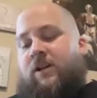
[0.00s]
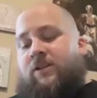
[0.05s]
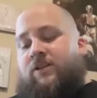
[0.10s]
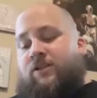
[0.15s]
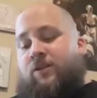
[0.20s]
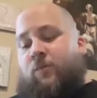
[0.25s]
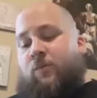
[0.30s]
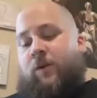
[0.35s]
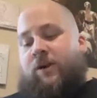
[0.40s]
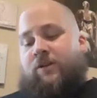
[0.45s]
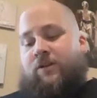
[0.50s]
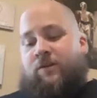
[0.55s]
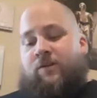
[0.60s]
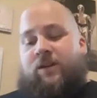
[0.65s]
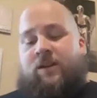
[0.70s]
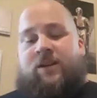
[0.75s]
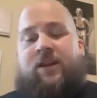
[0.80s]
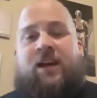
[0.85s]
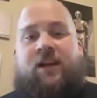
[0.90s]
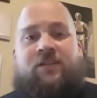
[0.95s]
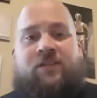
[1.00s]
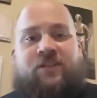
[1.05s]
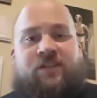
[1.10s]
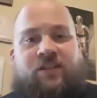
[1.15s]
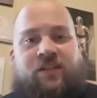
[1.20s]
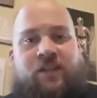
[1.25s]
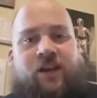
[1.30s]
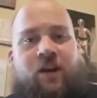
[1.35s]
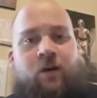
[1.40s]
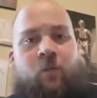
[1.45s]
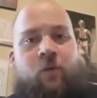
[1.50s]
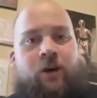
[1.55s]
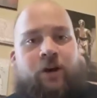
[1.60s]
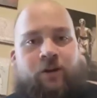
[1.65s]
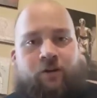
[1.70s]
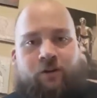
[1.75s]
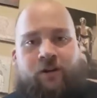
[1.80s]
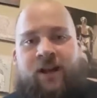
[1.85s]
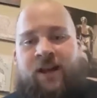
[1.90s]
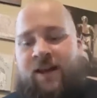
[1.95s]
to where you can kind of see where
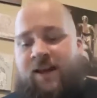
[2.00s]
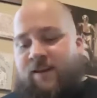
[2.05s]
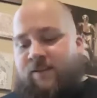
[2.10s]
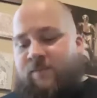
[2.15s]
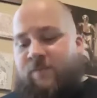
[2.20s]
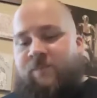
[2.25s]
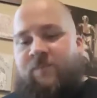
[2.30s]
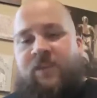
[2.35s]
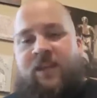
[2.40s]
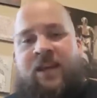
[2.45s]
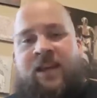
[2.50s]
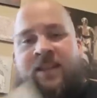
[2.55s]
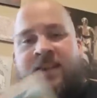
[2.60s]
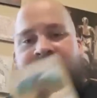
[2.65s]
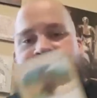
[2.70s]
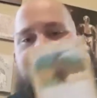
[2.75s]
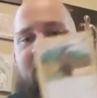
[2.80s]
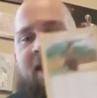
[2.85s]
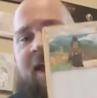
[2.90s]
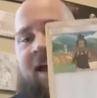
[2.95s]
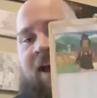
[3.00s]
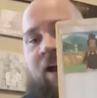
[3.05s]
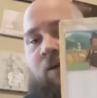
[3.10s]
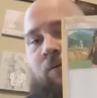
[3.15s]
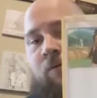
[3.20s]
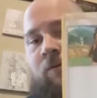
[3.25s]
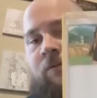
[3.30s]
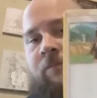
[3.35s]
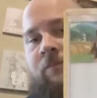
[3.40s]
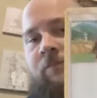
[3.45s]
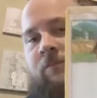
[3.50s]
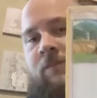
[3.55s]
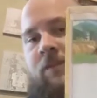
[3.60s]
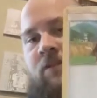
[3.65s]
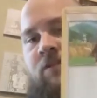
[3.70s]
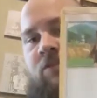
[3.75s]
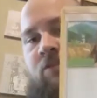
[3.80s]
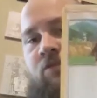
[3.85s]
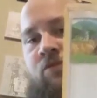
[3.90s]
you're at, and that's how. So